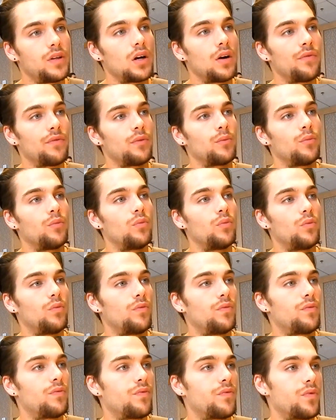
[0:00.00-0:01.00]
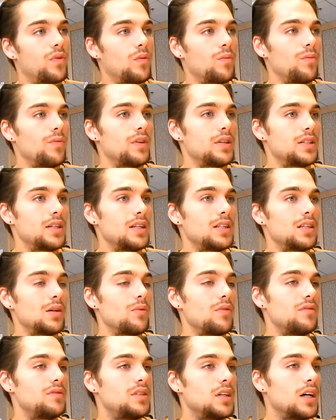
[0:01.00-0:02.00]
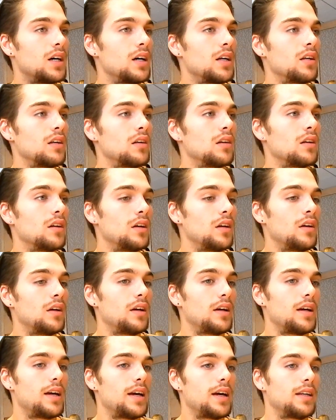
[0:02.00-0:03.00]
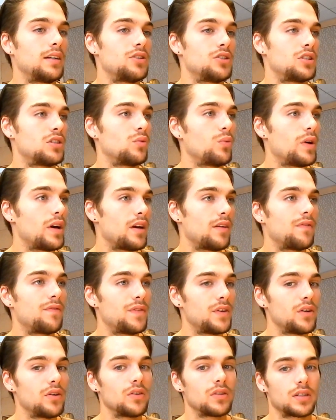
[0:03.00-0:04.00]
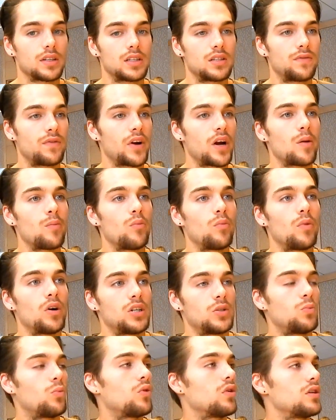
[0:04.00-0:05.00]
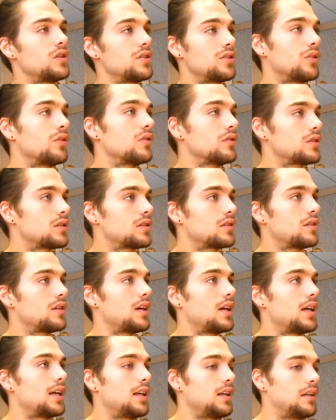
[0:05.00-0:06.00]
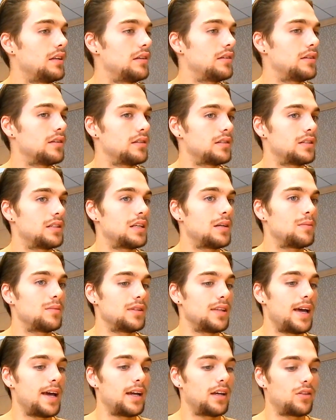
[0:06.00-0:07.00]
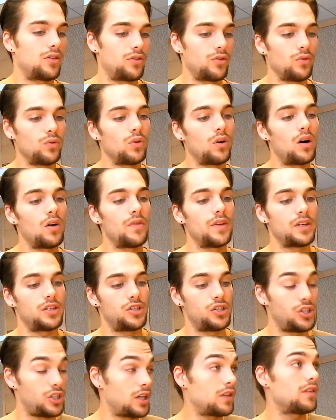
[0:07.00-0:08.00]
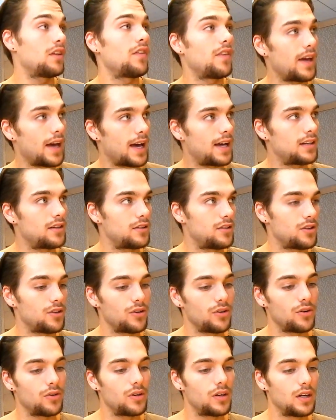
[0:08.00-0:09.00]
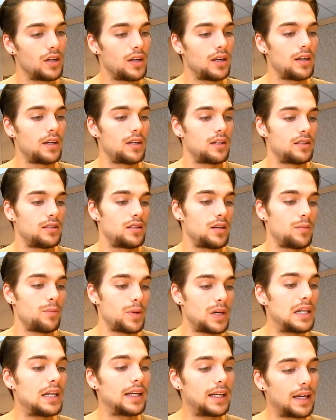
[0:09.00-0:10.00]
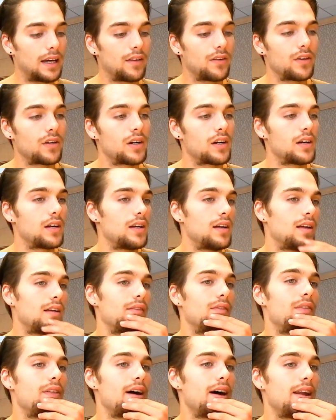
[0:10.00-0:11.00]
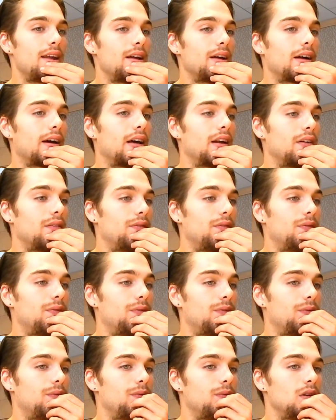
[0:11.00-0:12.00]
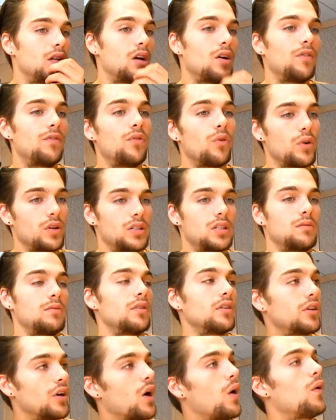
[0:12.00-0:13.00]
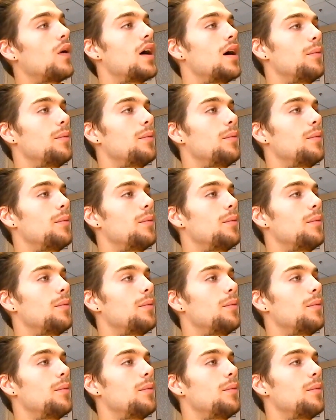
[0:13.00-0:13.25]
from the scenes that we've done and just the way it feels, it's very much more adult, and it seems like through all this shit that they had to do to be together, that it kind of, forced them to grow up.